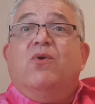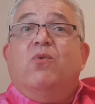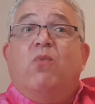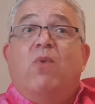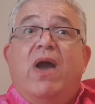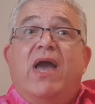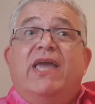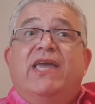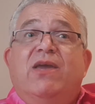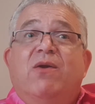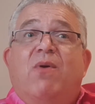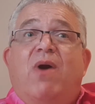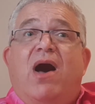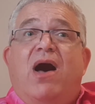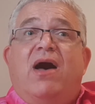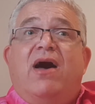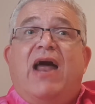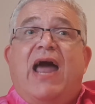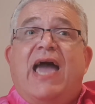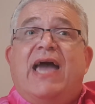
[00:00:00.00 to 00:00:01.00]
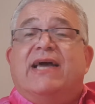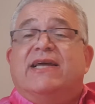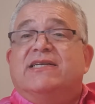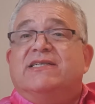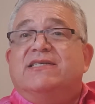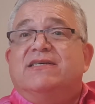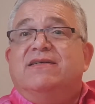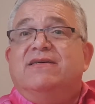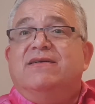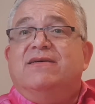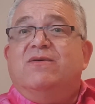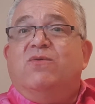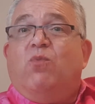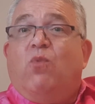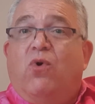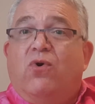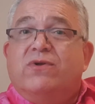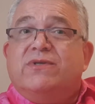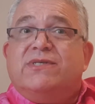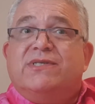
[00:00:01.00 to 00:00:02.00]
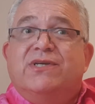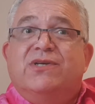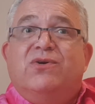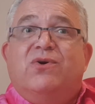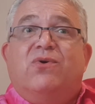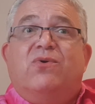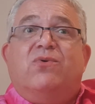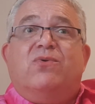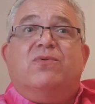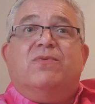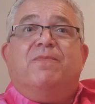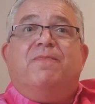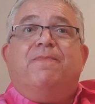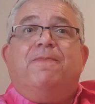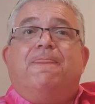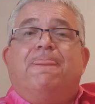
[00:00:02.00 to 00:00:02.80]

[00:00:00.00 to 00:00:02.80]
where you are at, warts and all.